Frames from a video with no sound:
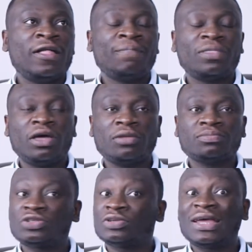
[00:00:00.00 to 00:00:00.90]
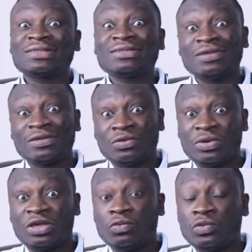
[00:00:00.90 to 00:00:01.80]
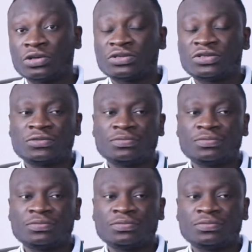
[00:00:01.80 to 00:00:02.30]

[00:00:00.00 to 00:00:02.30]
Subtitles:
So that's not the way it works.